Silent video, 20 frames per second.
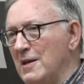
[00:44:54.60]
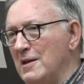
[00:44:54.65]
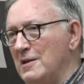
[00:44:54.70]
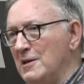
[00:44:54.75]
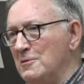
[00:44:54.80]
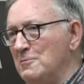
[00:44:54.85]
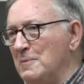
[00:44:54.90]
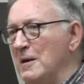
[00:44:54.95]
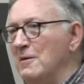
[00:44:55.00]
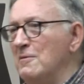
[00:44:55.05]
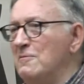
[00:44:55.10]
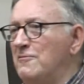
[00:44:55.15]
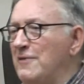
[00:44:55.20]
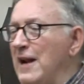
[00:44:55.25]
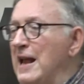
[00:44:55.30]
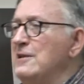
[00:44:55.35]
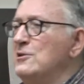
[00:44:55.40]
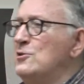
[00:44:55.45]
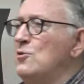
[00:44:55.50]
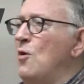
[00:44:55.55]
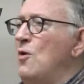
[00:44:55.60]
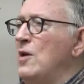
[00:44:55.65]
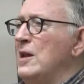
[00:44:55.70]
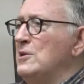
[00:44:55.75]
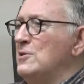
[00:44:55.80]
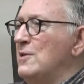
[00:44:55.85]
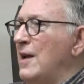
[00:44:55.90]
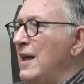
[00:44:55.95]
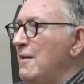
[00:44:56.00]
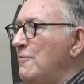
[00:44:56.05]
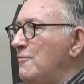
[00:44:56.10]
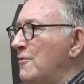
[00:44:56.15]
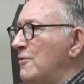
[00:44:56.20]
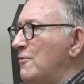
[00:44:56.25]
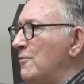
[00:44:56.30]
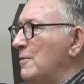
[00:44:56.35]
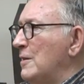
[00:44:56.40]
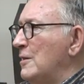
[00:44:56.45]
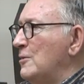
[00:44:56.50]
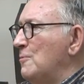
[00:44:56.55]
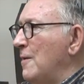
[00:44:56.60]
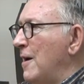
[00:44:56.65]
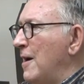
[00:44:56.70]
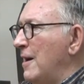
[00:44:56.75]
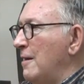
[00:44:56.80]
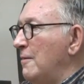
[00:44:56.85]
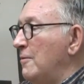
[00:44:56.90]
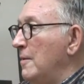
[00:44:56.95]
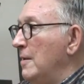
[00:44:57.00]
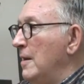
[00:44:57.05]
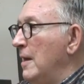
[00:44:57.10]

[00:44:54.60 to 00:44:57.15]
he's been friends all his life with Suarez.